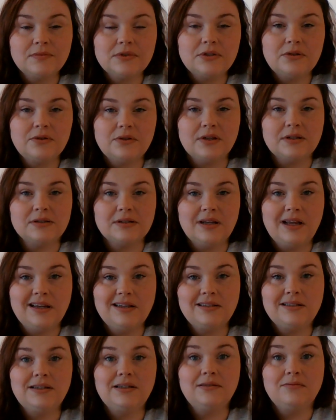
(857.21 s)

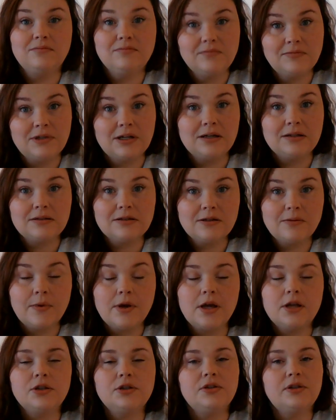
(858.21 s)
2019, not so much.